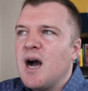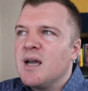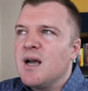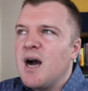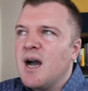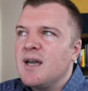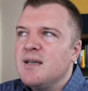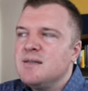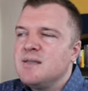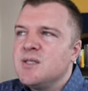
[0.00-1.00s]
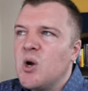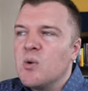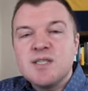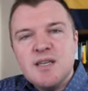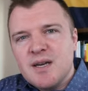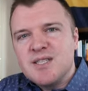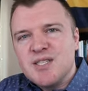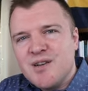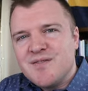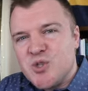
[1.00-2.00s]
I, I don't see
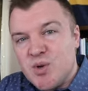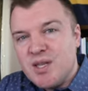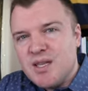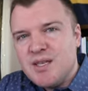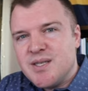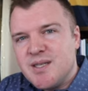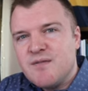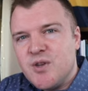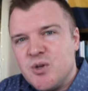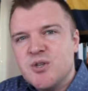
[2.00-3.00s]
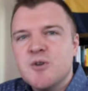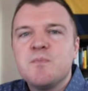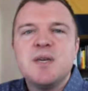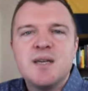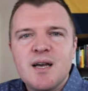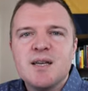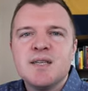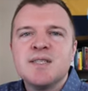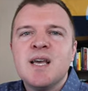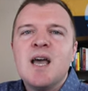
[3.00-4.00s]
myself doing these in the future
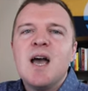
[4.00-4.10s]
because